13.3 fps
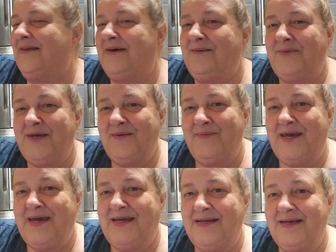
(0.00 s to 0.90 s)
Let him be a
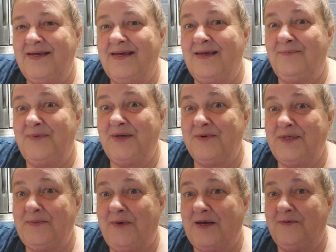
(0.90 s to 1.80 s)
man and be
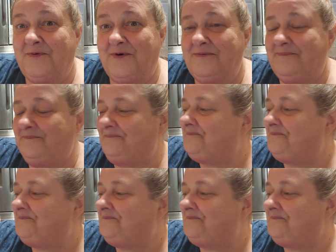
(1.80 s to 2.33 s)
respectful.